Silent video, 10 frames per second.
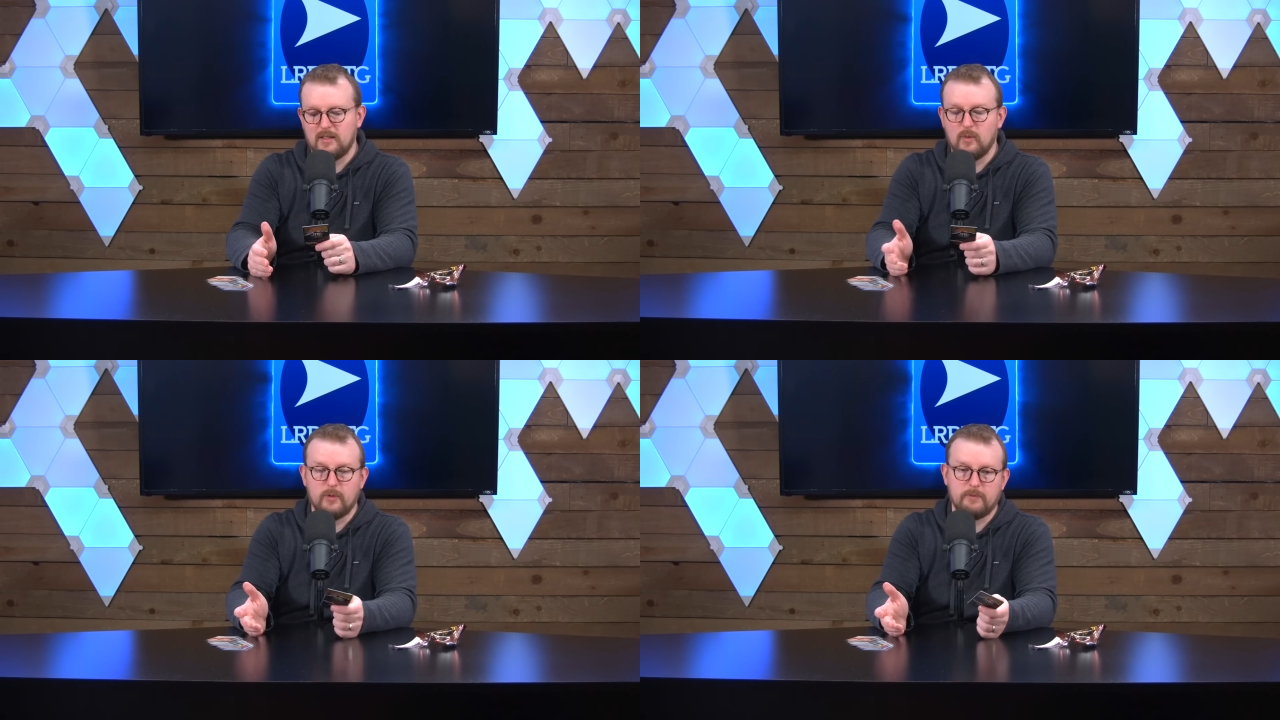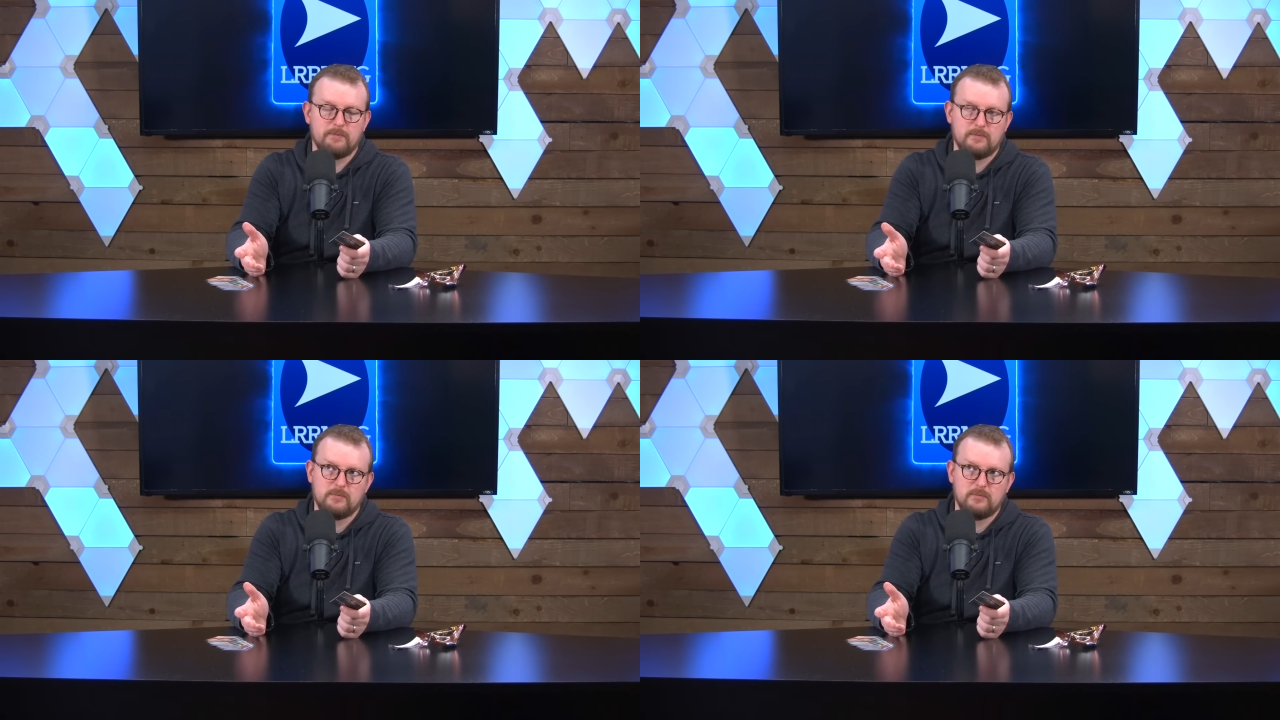or
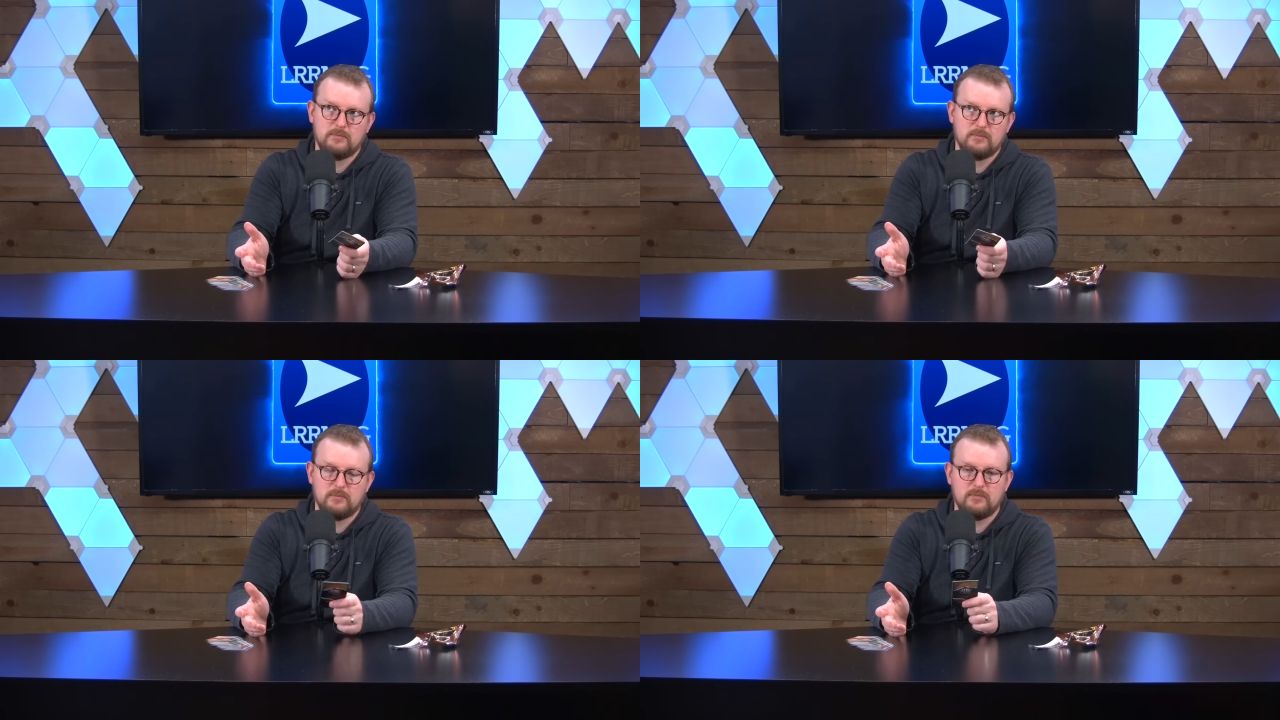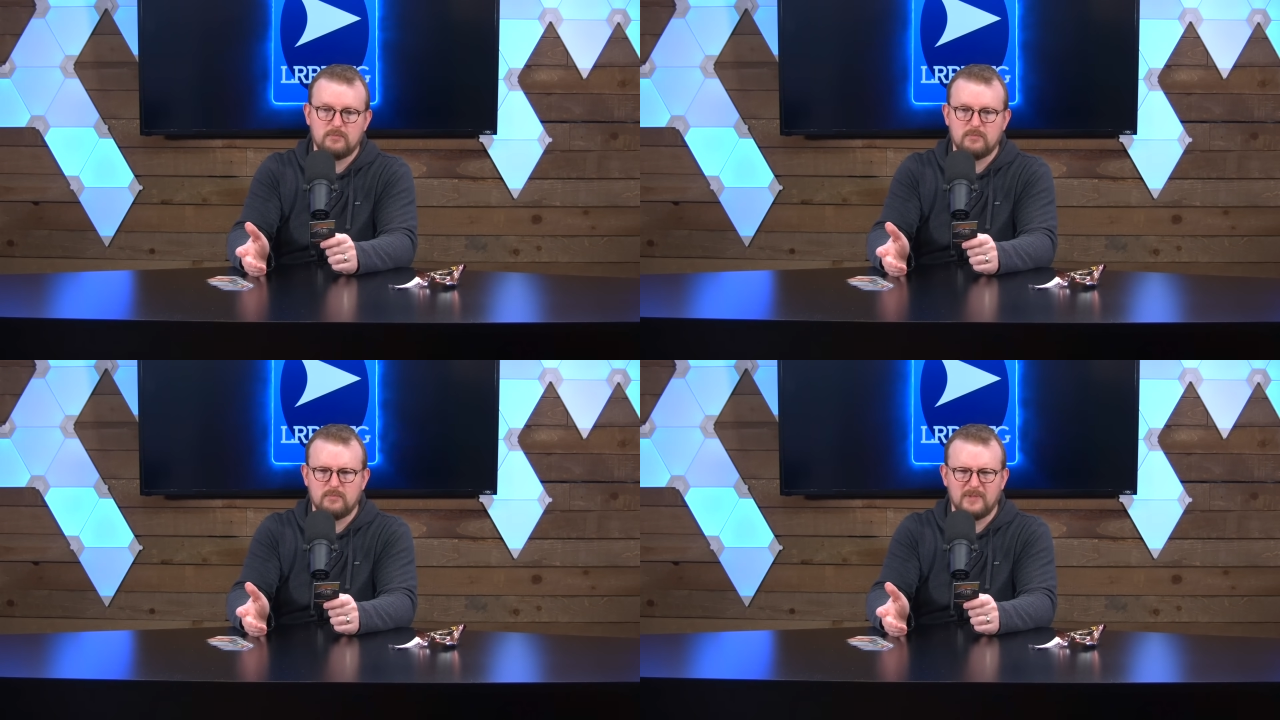
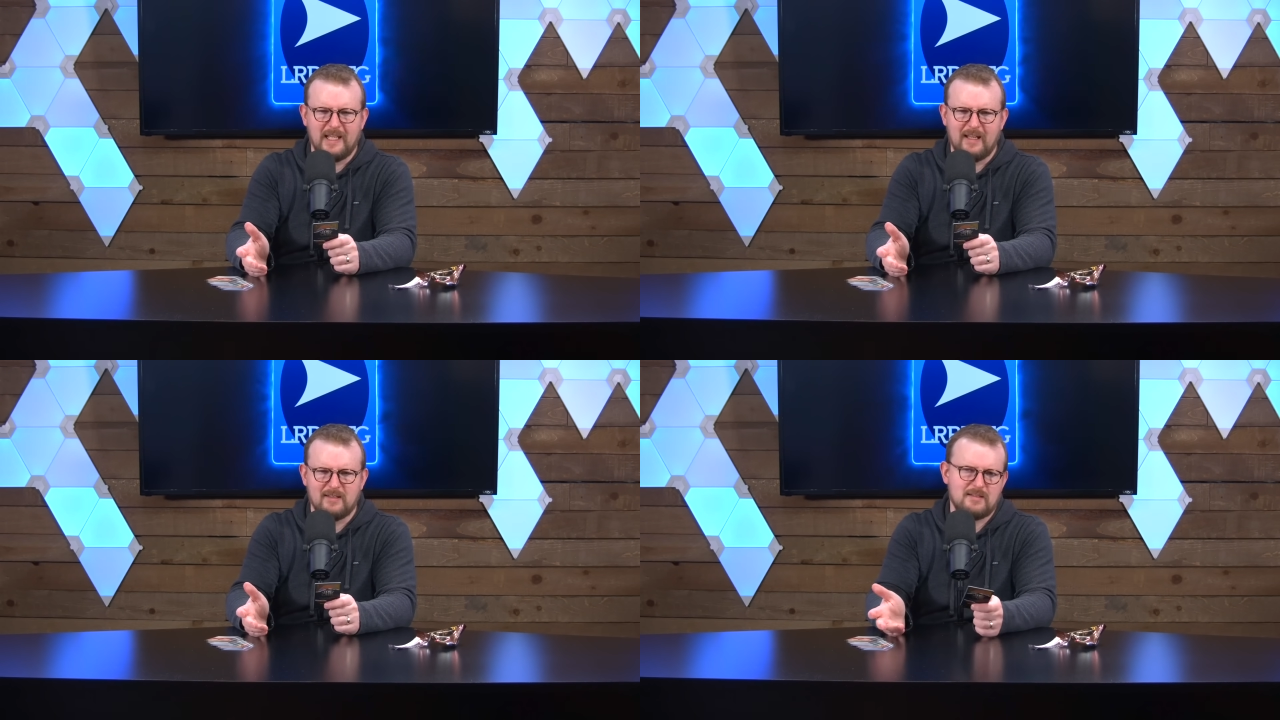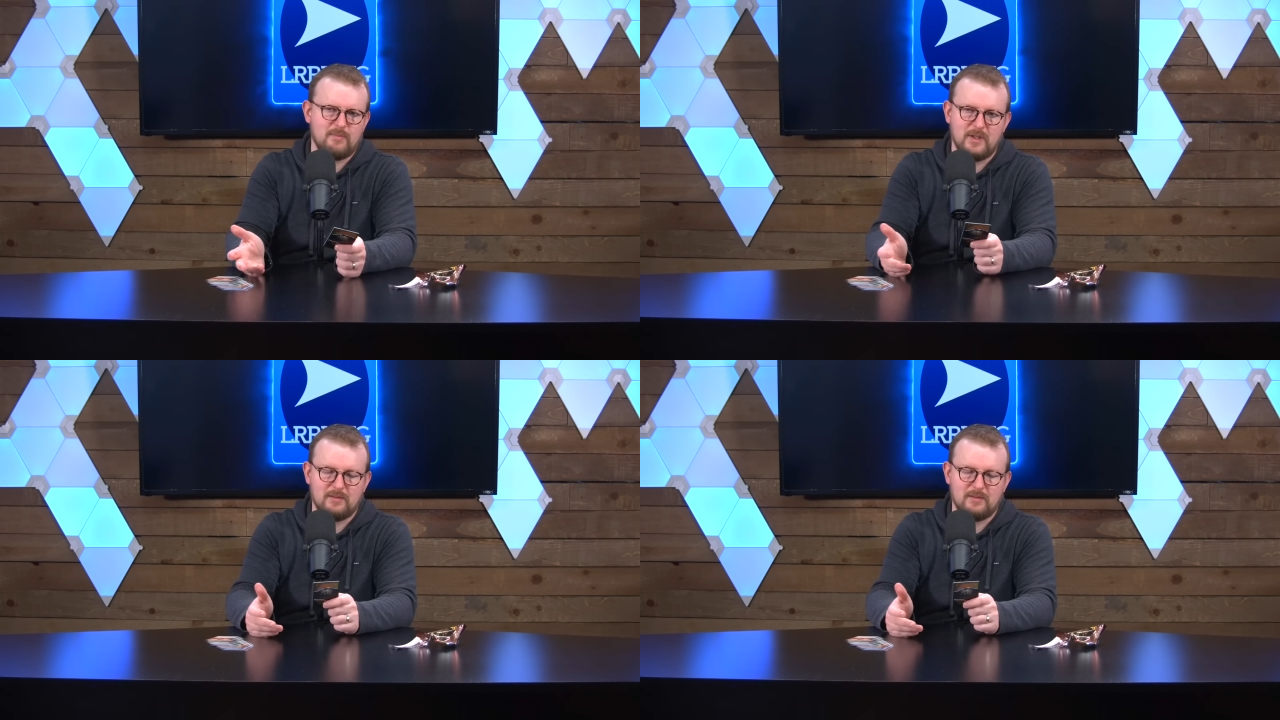lands, but